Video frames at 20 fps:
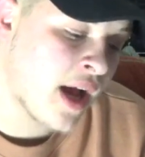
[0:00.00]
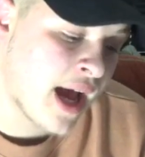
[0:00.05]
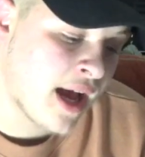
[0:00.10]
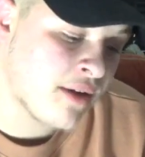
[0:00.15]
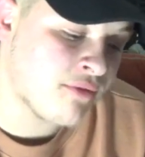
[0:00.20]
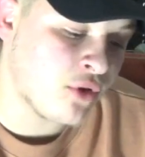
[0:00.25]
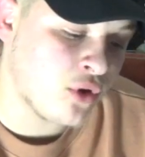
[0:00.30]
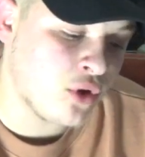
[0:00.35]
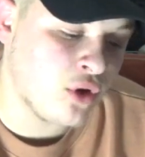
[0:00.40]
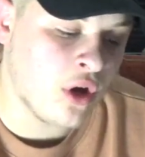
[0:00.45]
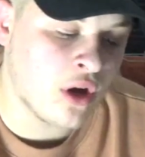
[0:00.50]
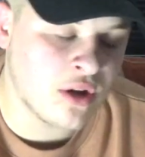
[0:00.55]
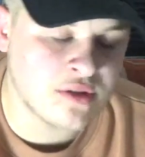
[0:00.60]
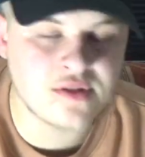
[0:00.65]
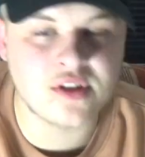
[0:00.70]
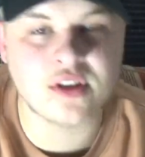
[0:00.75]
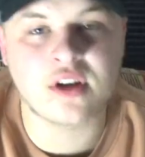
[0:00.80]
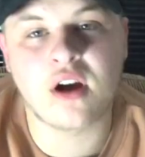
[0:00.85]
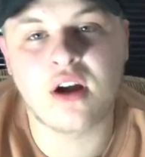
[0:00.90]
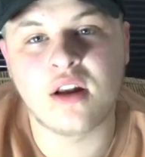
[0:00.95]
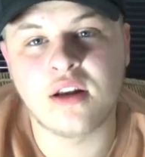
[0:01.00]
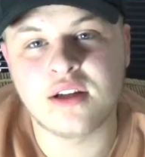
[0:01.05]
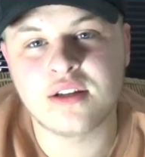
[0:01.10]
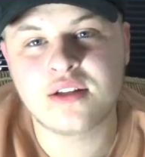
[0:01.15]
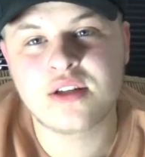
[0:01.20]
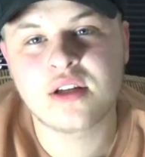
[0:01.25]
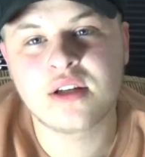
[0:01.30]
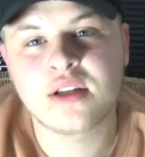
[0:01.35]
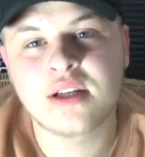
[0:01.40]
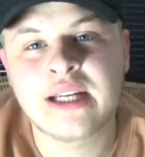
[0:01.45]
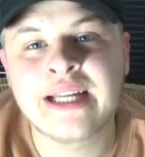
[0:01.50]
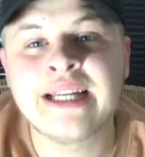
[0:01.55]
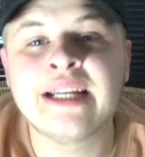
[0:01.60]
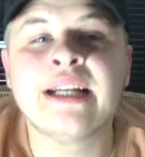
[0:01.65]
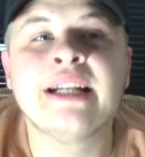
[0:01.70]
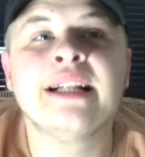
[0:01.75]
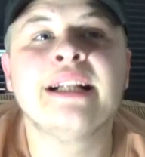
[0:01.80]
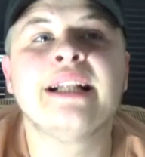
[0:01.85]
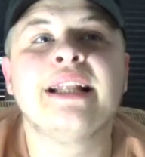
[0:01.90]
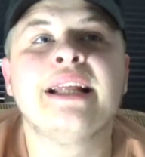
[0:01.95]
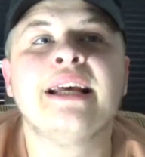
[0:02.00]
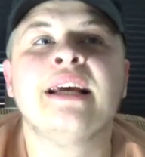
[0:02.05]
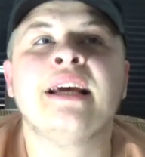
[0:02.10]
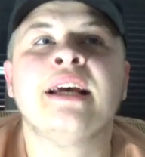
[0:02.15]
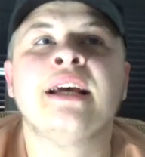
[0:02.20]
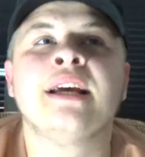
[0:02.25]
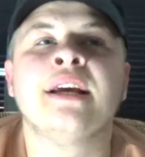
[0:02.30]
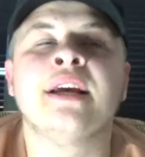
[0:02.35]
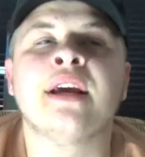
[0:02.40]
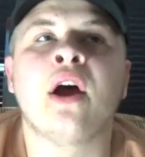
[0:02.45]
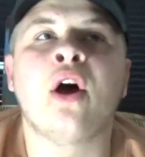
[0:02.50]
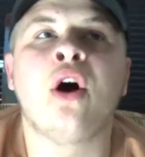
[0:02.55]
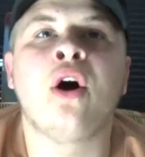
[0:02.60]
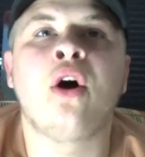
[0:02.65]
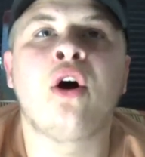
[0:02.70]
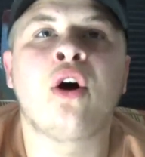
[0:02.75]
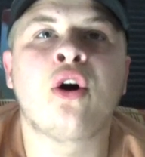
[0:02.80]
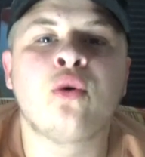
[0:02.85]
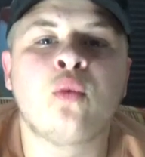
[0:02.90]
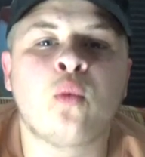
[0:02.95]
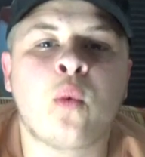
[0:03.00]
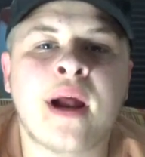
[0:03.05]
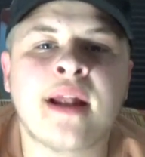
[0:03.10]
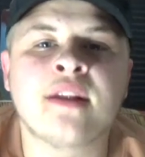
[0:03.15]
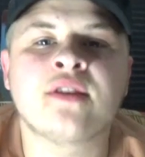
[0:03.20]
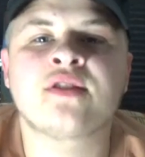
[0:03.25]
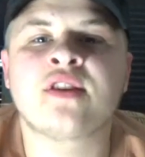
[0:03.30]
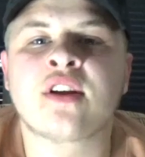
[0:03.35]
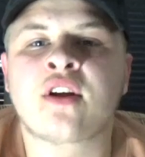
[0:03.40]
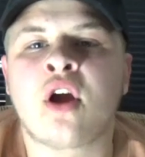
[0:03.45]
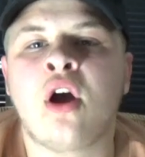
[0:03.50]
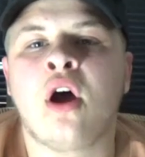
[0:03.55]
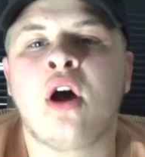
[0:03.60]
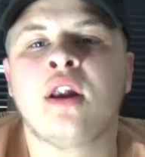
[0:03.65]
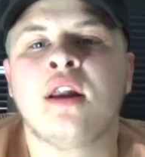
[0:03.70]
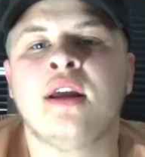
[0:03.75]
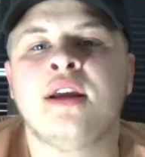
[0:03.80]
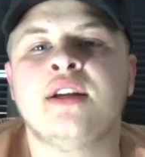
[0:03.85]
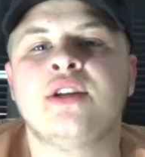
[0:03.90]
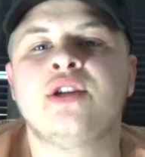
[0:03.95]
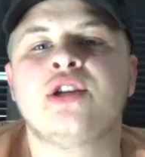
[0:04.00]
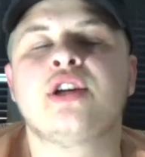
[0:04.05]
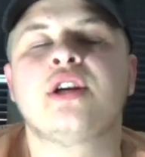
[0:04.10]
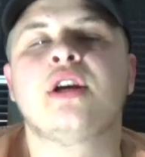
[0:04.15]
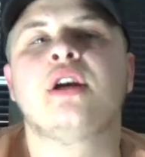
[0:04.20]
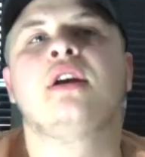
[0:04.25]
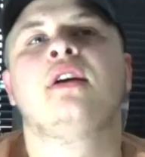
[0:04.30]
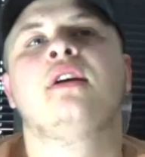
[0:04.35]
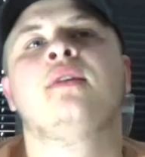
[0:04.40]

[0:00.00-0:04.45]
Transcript: have you gone to college? I went to college